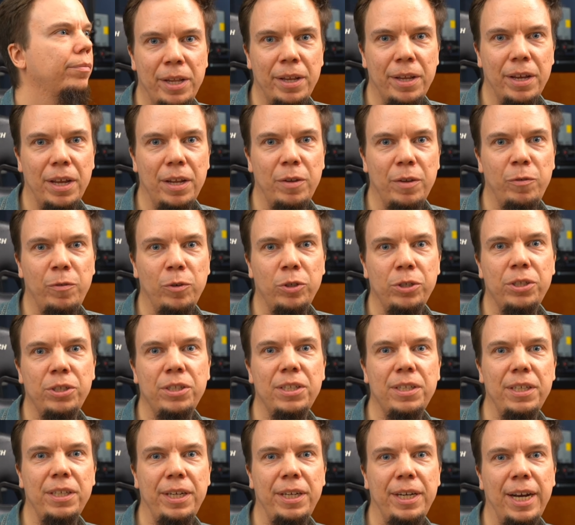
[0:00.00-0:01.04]
and first
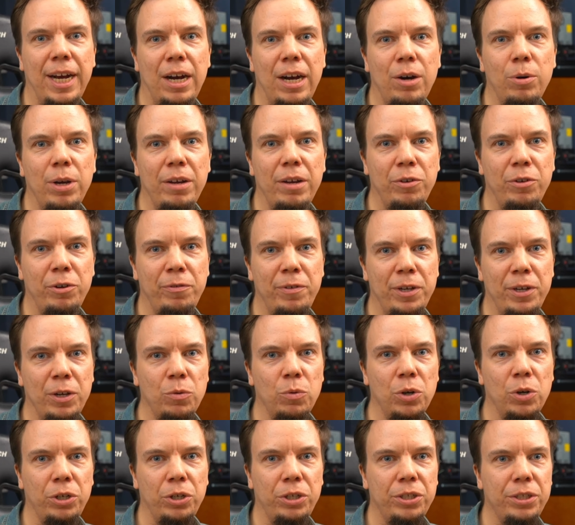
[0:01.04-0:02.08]
see how everything
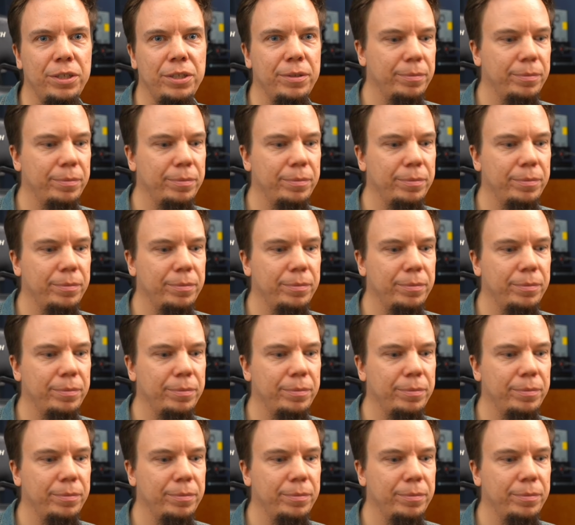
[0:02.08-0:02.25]
works.